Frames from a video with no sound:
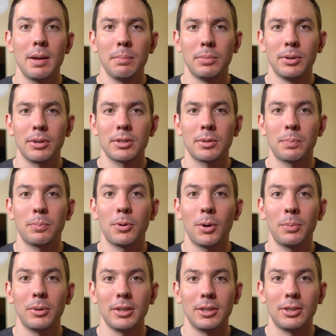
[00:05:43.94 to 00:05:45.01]
and books
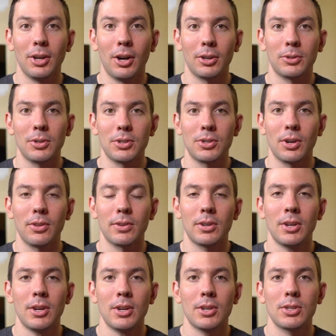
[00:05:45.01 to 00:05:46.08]
properly talk to each other.
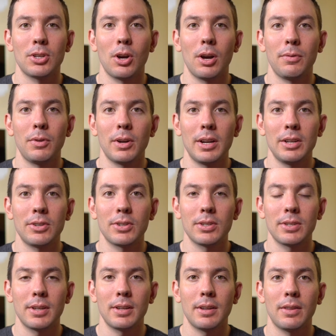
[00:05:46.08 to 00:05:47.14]
So if you're
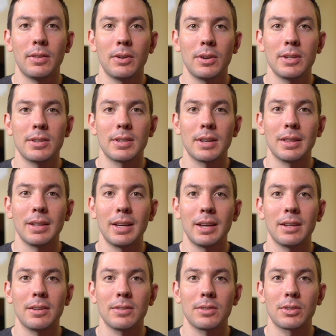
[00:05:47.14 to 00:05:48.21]
interested, there is a
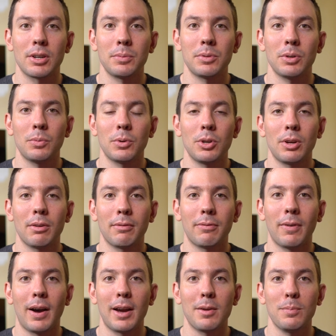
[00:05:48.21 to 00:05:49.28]
link in the description where you can
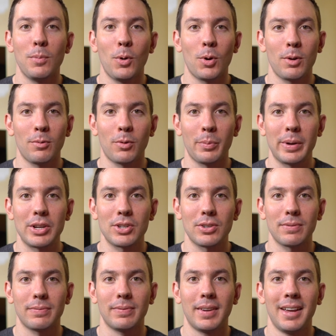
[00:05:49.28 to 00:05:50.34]
find more
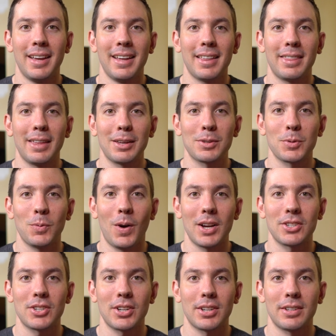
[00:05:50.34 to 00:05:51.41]
information. Thanks for
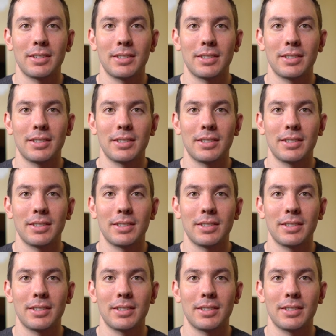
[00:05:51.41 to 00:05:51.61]
watching.